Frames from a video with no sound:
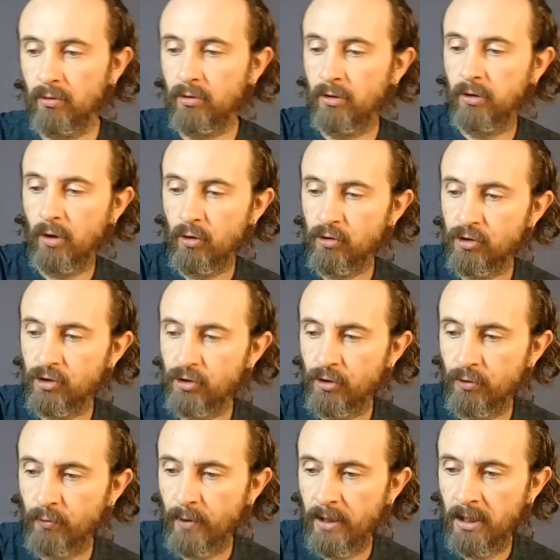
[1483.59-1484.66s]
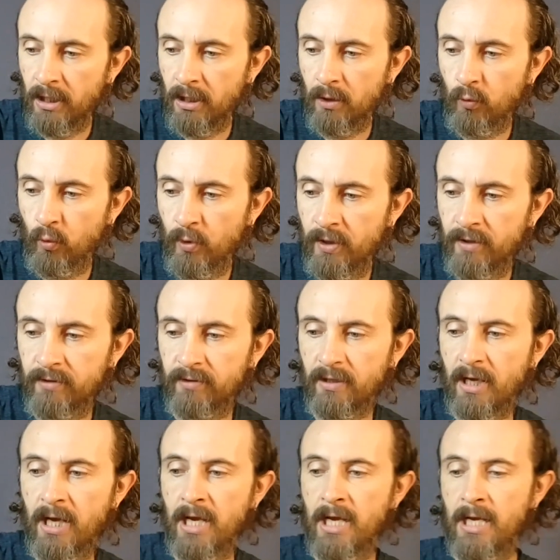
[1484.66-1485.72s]
close your reading with
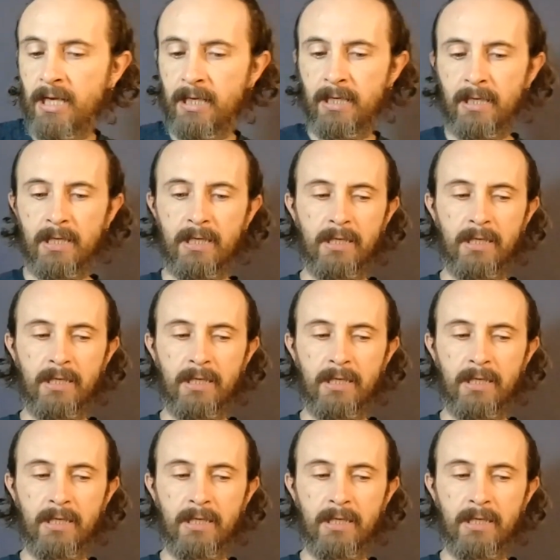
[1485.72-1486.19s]
a